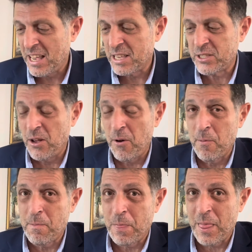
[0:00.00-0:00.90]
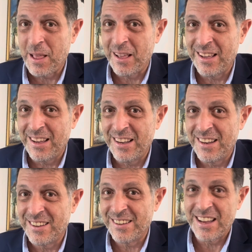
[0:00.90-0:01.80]
So
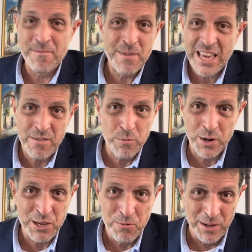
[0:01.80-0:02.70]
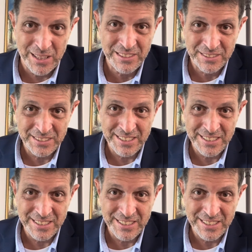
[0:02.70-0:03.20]
Make of it what you will.